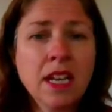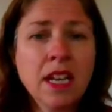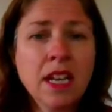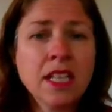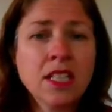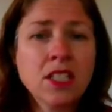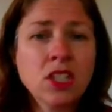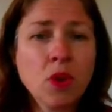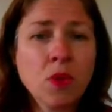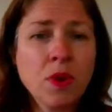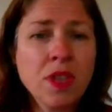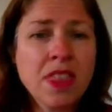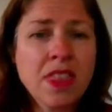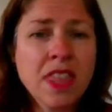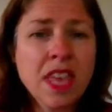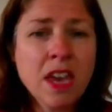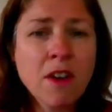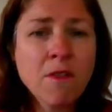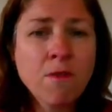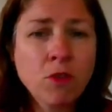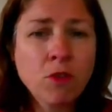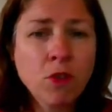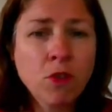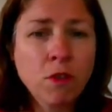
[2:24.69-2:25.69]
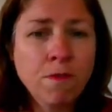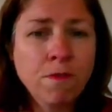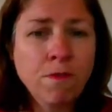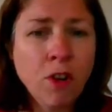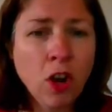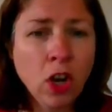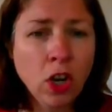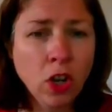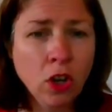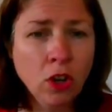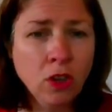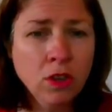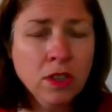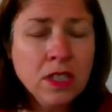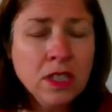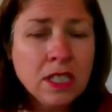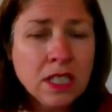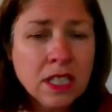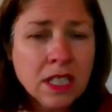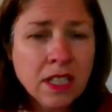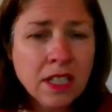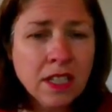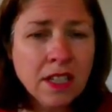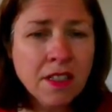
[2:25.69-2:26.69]
So it therefore
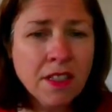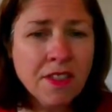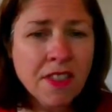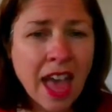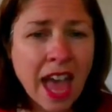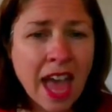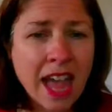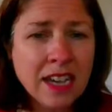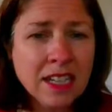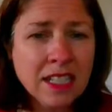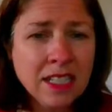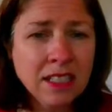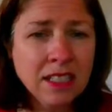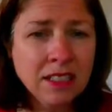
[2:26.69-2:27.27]
follows that